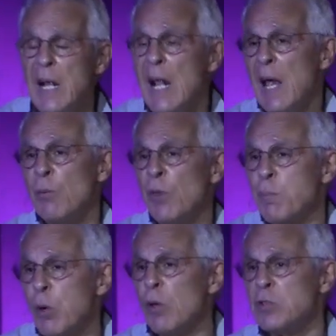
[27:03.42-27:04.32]
And when the
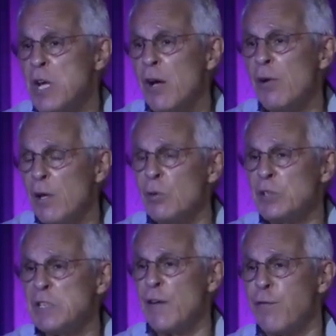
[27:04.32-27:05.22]
proletariat was
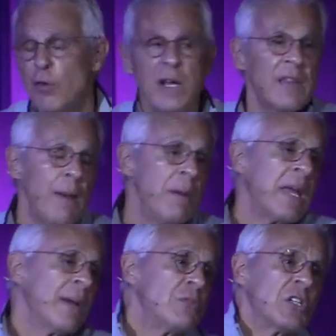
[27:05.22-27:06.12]
set free, they
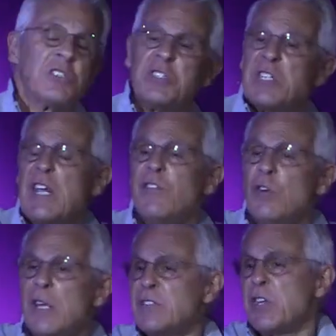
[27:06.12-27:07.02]
became just as
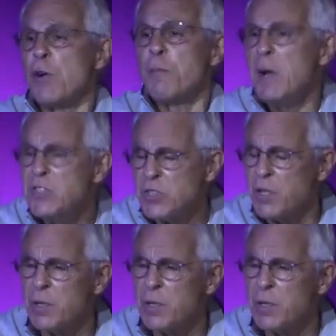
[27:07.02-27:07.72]
evil as their oppressor.